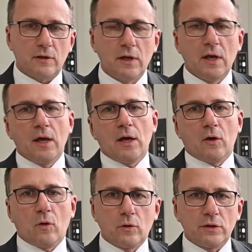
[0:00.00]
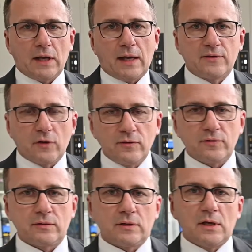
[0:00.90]
equipped with a
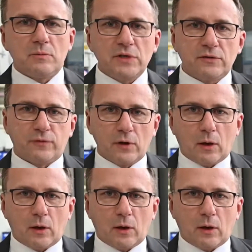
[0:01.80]
pallet changer,